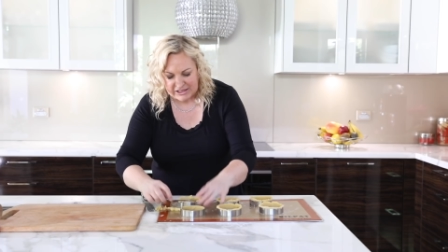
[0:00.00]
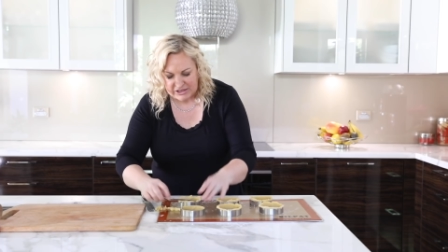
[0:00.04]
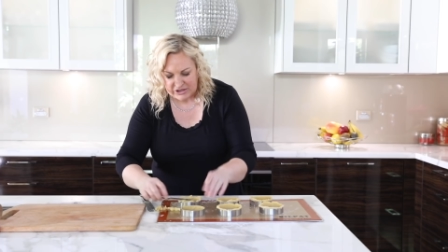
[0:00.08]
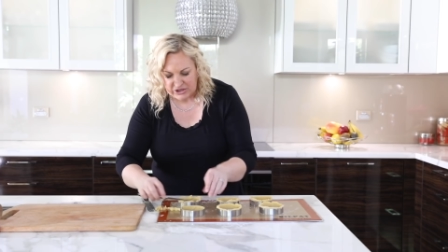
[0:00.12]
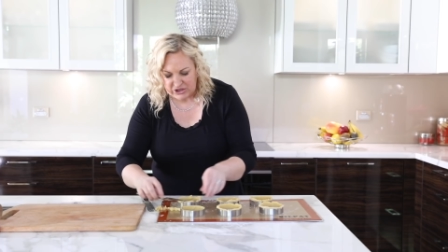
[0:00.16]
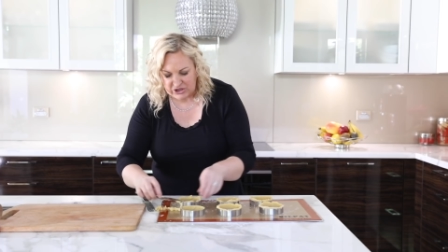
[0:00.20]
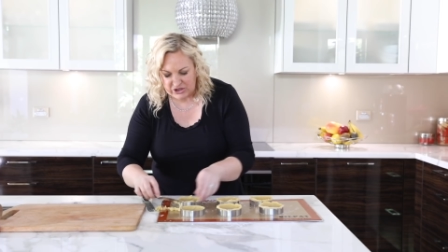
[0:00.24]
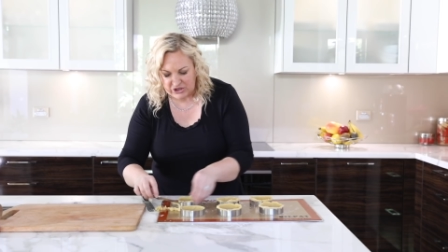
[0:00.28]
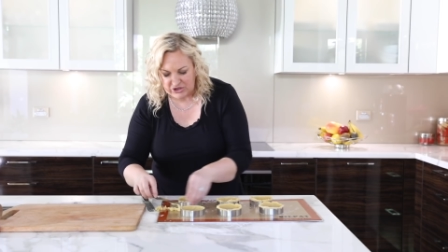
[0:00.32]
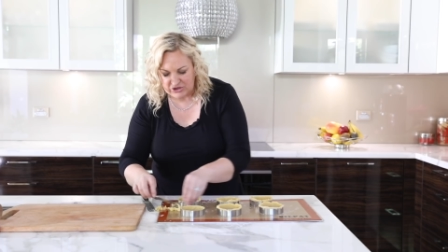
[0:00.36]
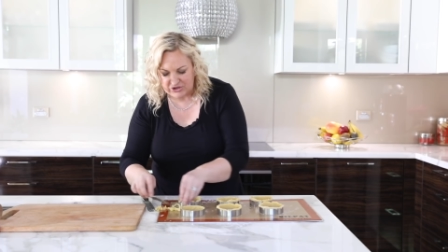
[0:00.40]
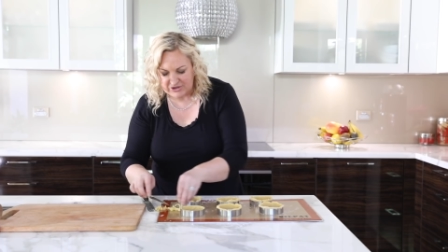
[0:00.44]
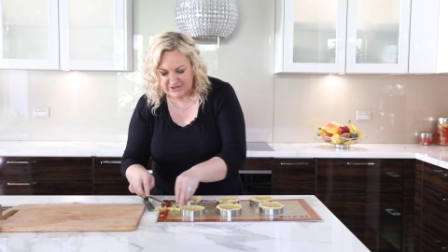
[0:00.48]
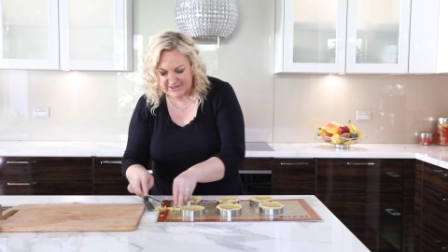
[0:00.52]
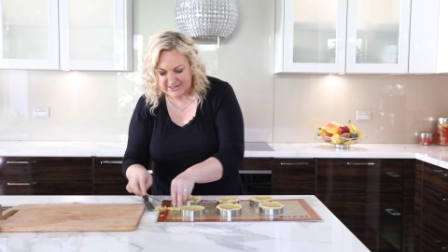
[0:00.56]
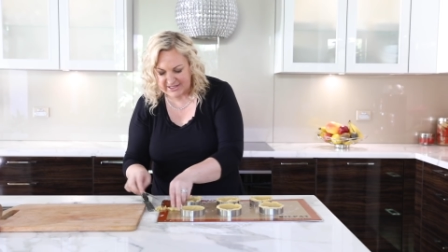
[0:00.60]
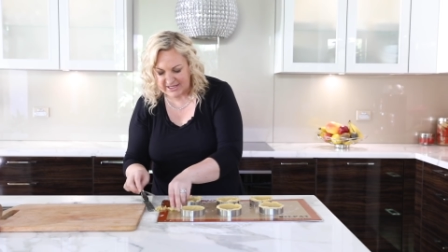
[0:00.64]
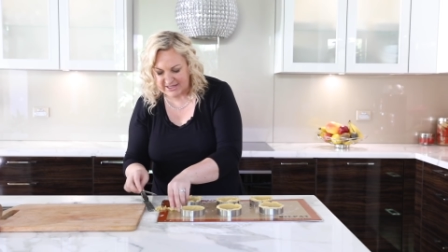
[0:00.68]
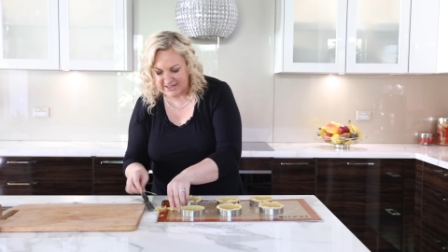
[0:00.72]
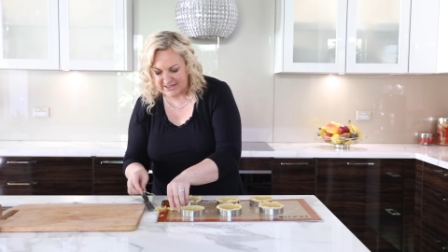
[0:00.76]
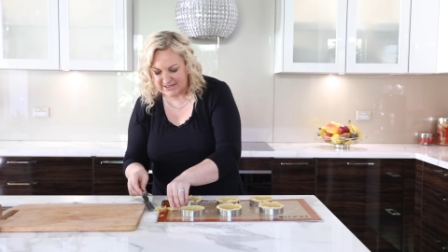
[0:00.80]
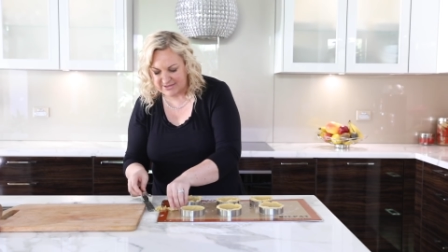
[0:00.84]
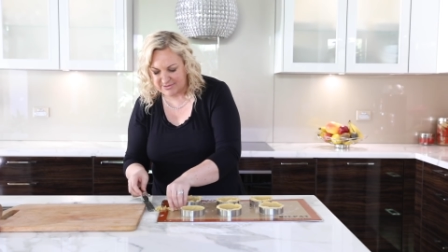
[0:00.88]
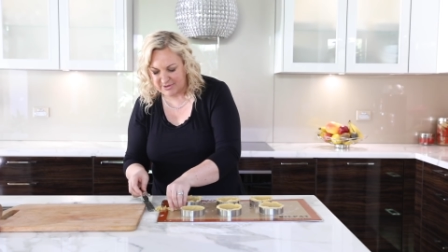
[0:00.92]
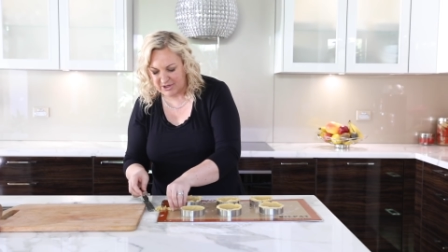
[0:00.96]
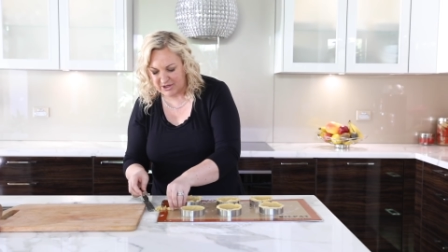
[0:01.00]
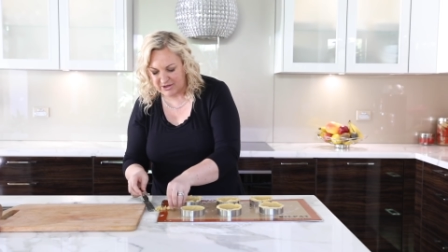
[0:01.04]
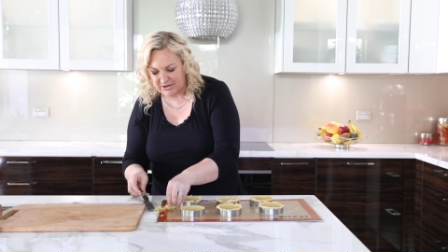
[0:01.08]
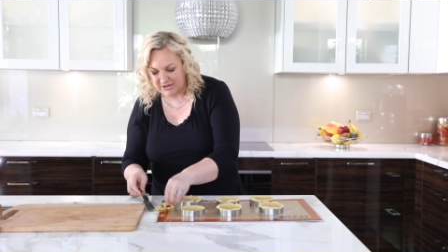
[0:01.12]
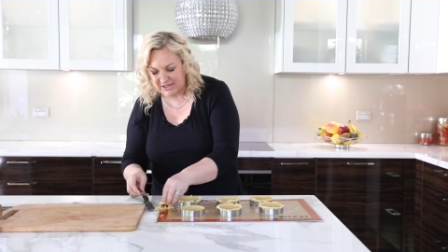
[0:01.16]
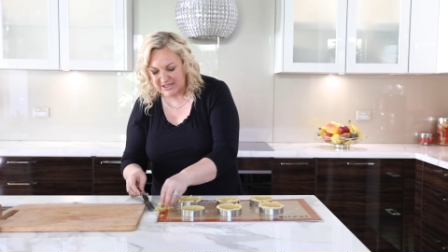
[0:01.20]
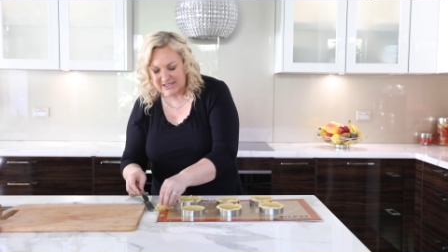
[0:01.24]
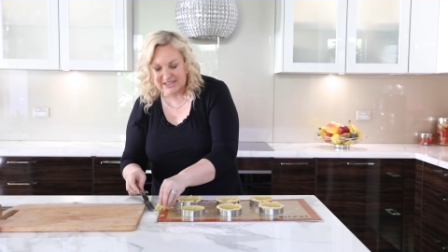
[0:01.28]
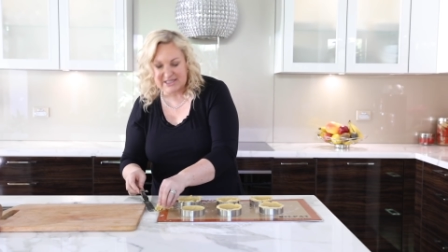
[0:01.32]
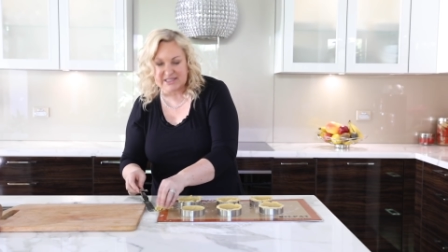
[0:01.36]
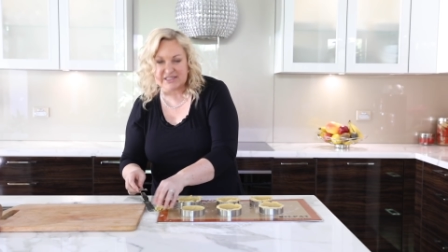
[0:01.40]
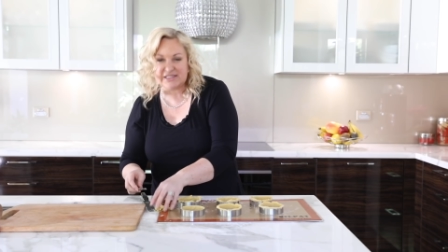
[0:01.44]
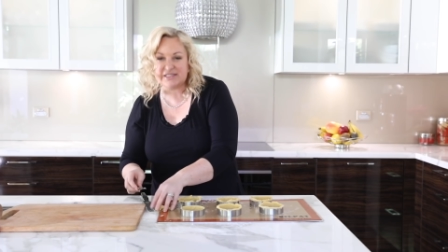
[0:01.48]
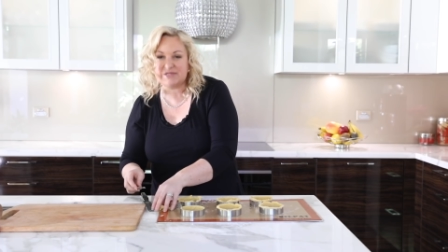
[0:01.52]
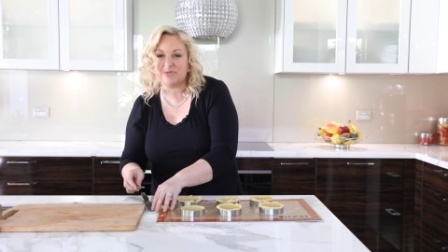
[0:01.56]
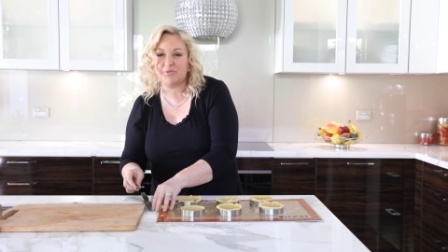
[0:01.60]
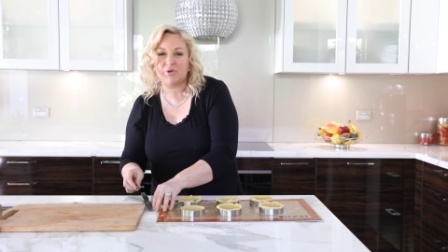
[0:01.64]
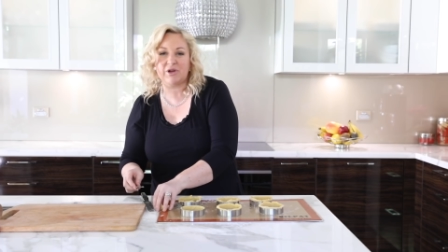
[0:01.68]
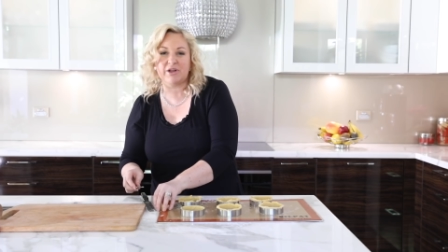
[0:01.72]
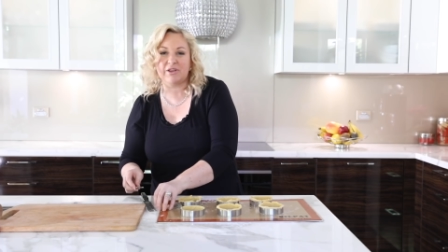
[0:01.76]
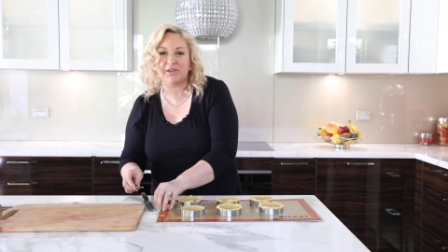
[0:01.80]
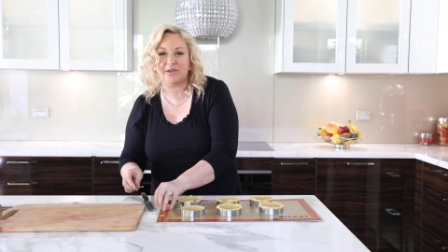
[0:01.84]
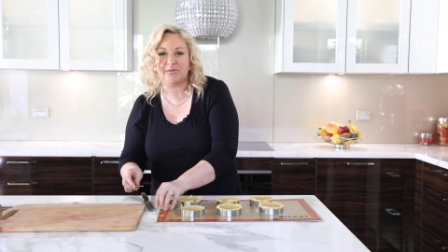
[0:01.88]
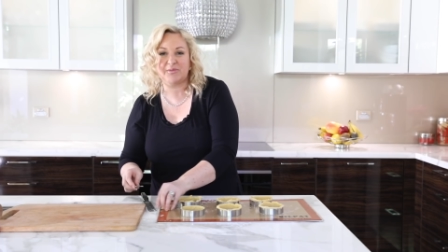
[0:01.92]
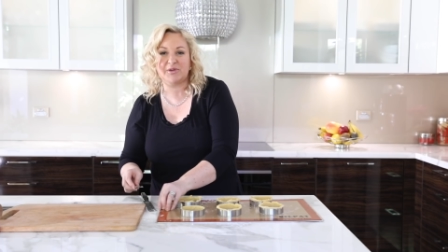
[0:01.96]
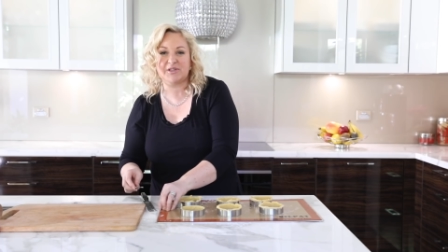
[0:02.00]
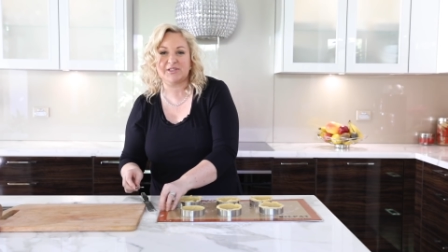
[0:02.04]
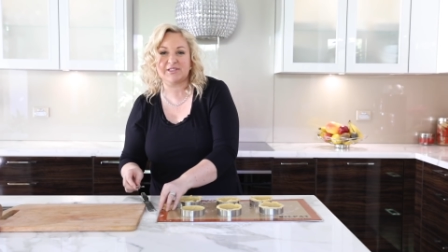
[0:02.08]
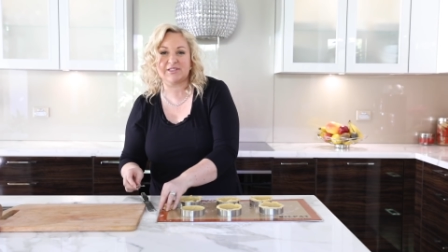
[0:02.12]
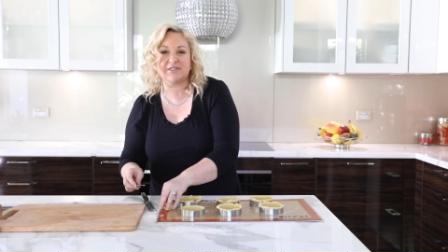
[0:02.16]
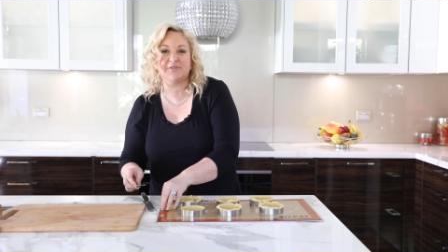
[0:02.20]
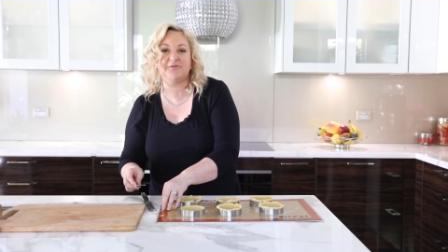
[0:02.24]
You can use that as well. This is one of the most